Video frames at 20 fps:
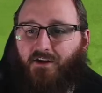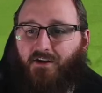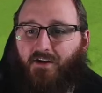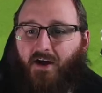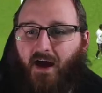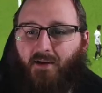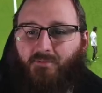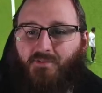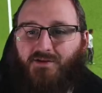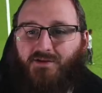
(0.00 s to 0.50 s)

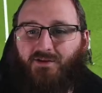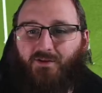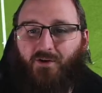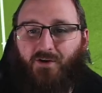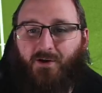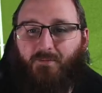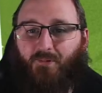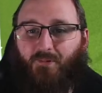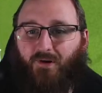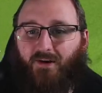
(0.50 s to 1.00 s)

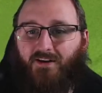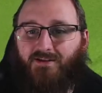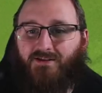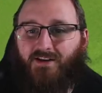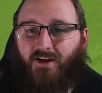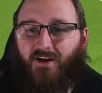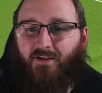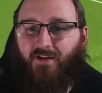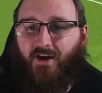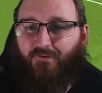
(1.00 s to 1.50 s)
Absolutely brilliant
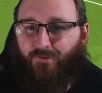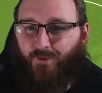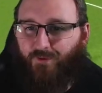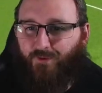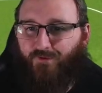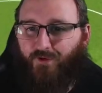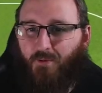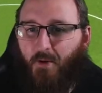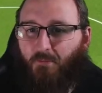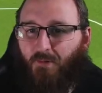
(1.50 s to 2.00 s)
turn there from the
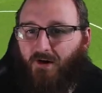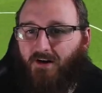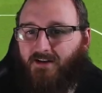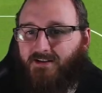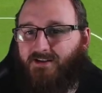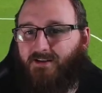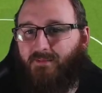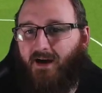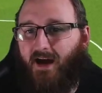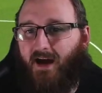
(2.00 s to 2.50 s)
former
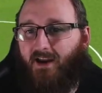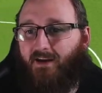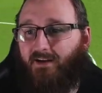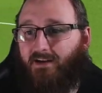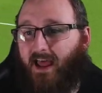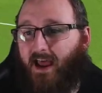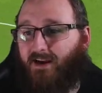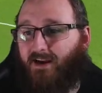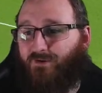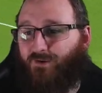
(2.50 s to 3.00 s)
Brighton man.
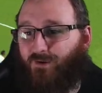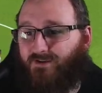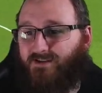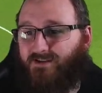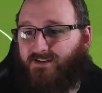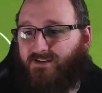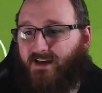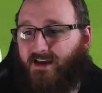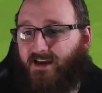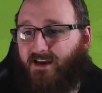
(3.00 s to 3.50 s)
Laird
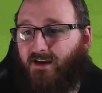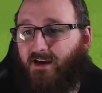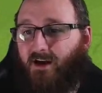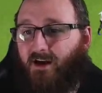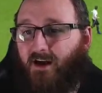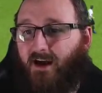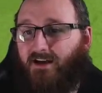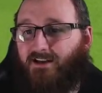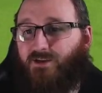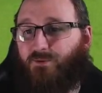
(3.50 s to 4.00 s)
crosses it in.
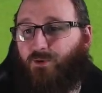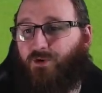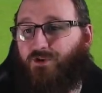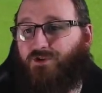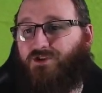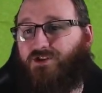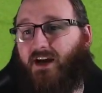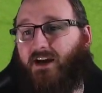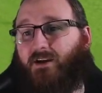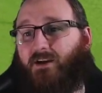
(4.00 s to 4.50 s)
It's towards
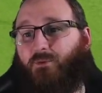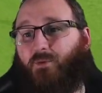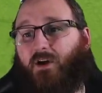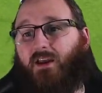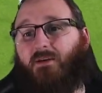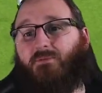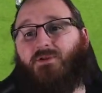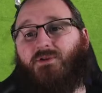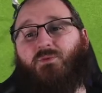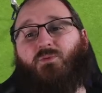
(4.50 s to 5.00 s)
Jaden
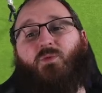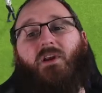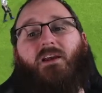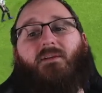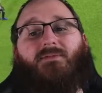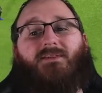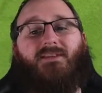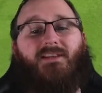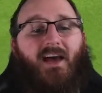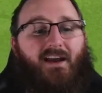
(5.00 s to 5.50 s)
Williams, and
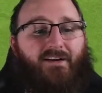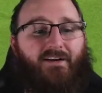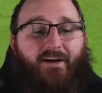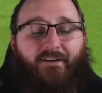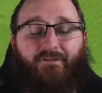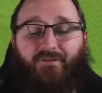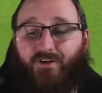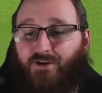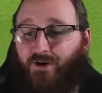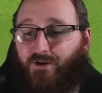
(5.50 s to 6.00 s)
Williams' headed
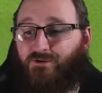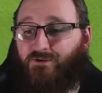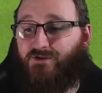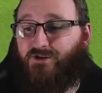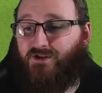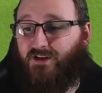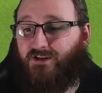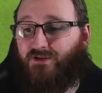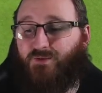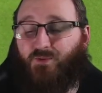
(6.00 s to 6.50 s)
effort goes
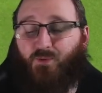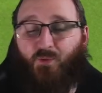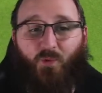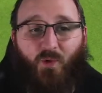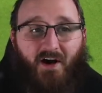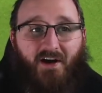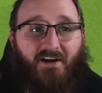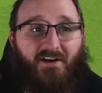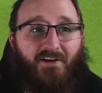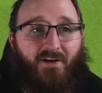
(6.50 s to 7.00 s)
just
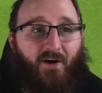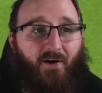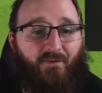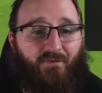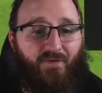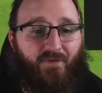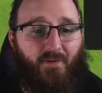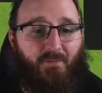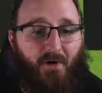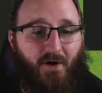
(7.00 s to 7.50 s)
wide
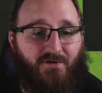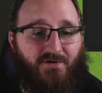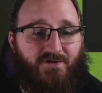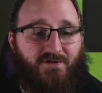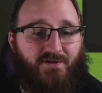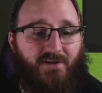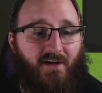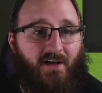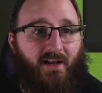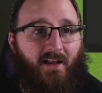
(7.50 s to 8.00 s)
of the post.
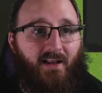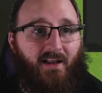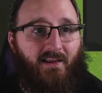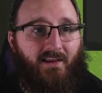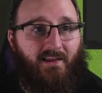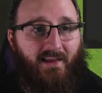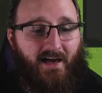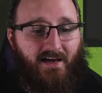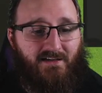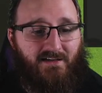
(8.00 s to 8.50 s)

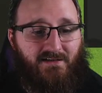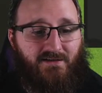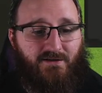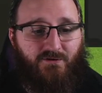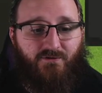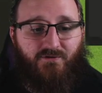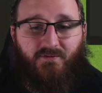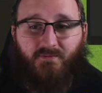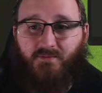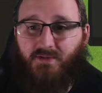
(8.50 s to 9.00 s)
Let's
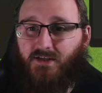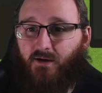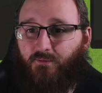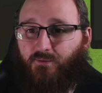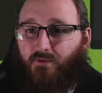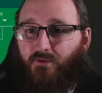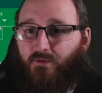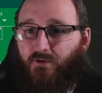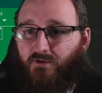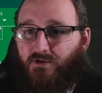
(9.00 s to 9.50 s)
do some subs.
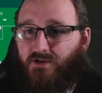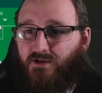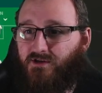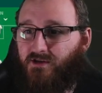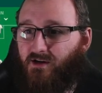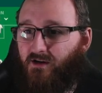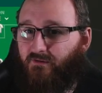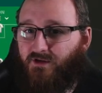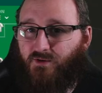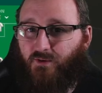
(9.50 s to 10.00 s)
We've got just
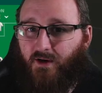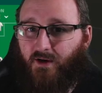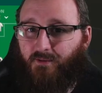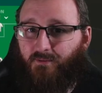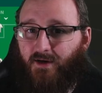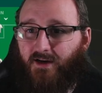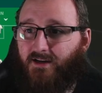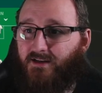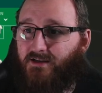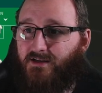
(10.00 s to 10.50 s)
over 20
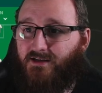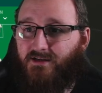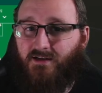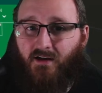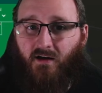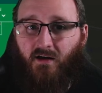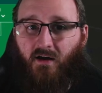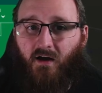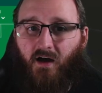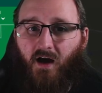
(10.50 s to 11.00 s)
minutes.
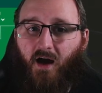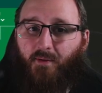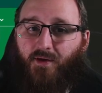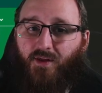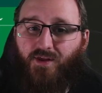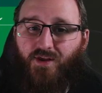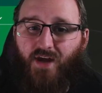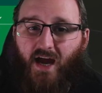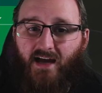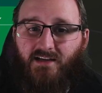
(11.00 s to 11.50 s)
I mean,
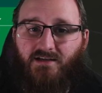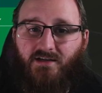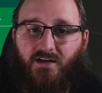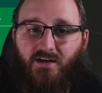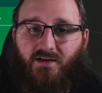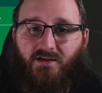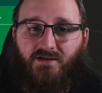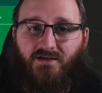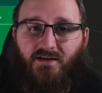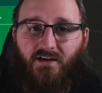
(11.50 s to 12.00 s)
that's a
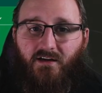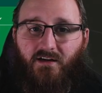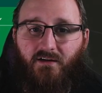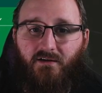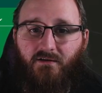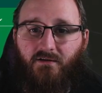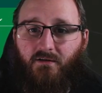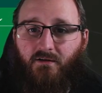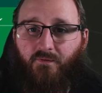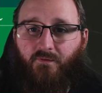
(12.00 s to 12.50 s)

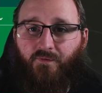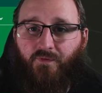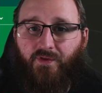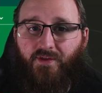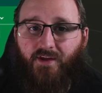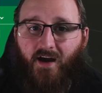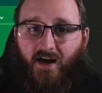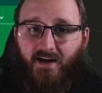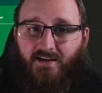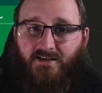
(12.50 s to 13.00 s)
concern.
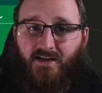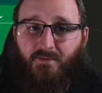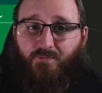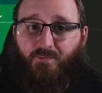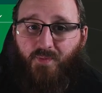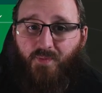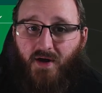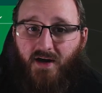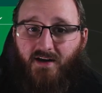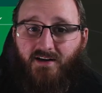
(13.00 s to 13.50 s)
That is a
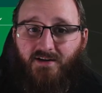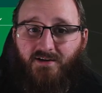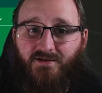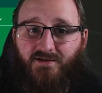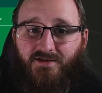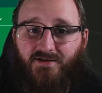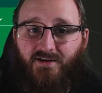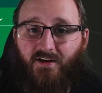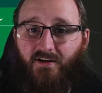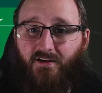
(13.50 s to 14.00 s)
big
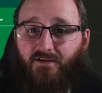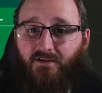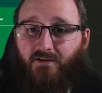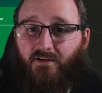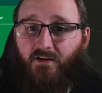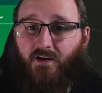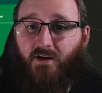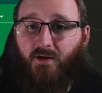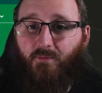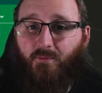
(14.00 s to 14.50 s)
concern,
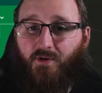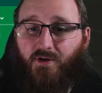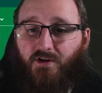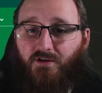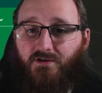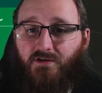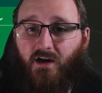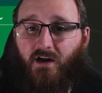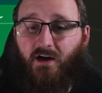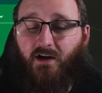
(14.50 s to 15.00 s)

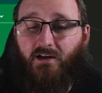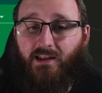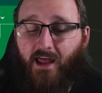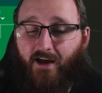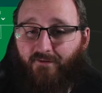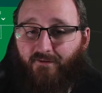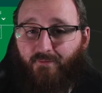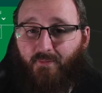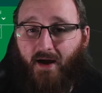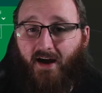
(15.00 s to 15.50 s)
because our
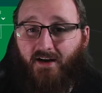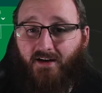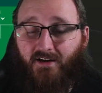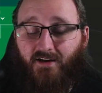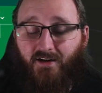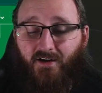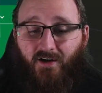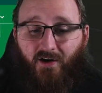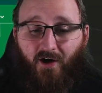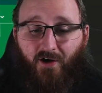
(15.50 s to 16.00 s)
left-back,
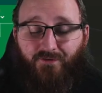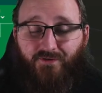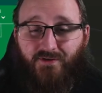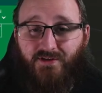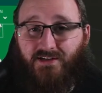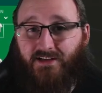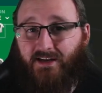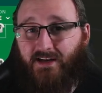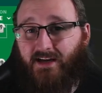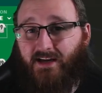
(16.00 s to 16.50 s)

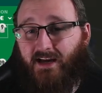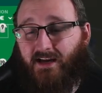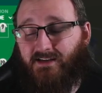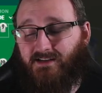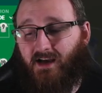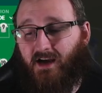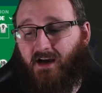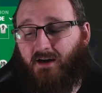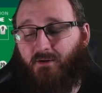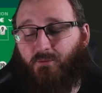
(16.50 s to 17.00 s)
obviously, is,
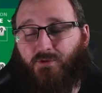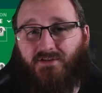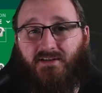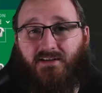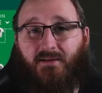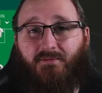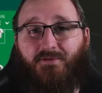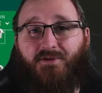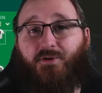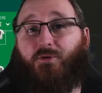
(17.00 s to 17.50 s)
what's his
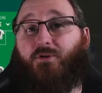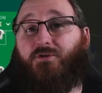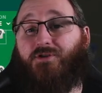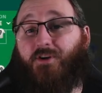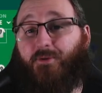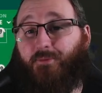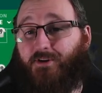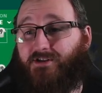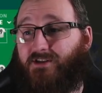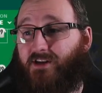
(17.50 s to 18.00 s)
name, Silko
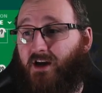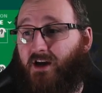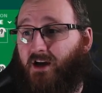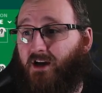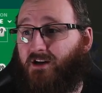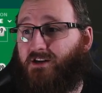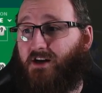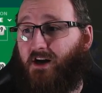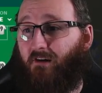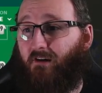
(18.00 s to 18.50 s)
Thomas,
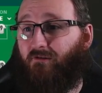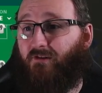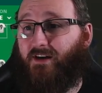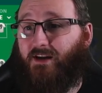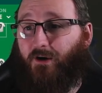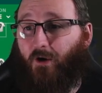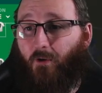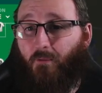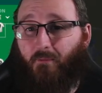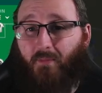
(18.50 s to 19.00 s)
currently
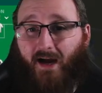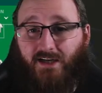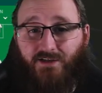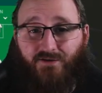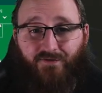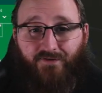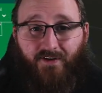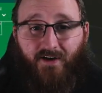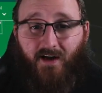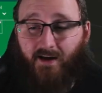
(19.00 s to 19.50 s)
not match
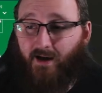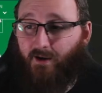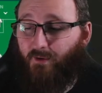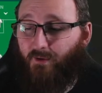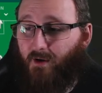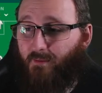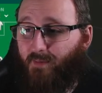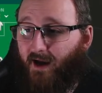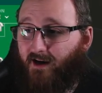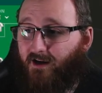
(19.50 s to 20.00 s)
fit, and now
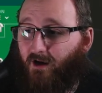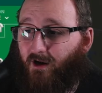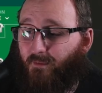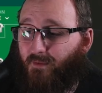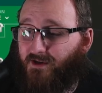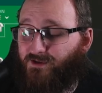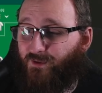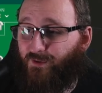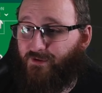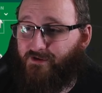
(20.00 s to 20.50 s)
our backup
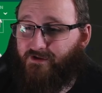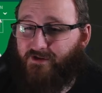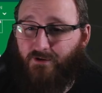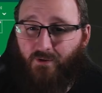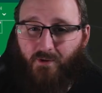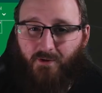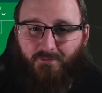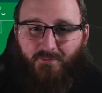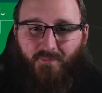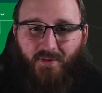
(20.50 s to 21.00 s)
is
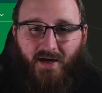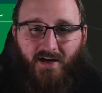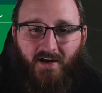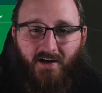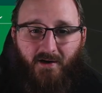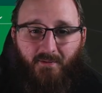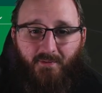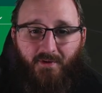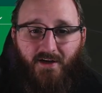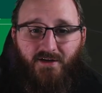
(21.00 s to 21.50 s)
also picking
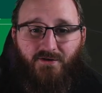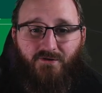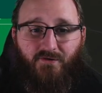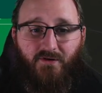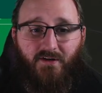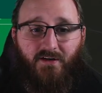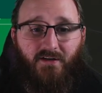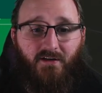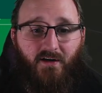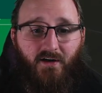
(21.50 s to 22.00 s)
up an
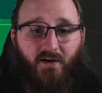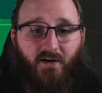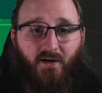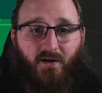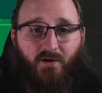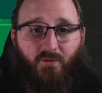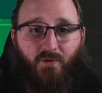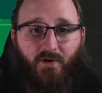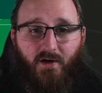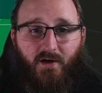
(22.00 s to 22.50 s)
injury.
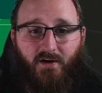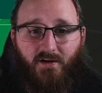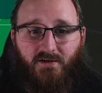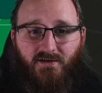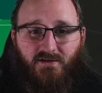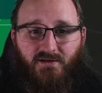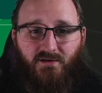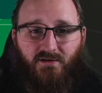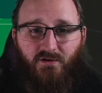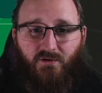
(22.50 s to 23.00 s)
We're going to
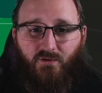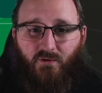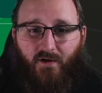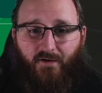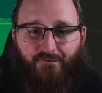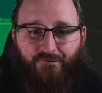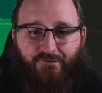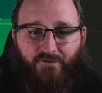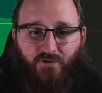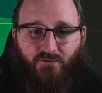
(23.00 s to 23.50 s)
do a
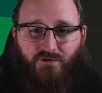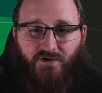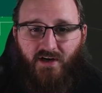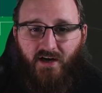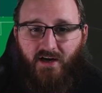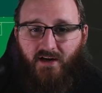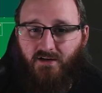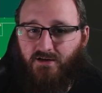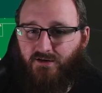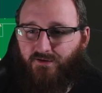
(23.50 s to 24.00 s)
few
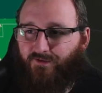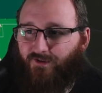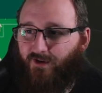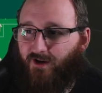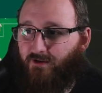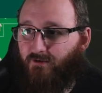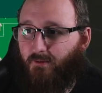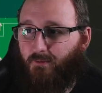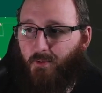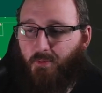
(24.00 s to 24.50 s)
changes
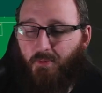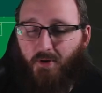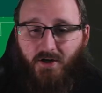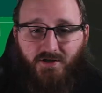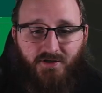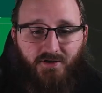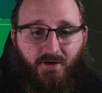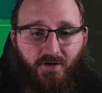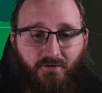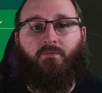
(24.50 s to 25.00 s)
further up the pitch though.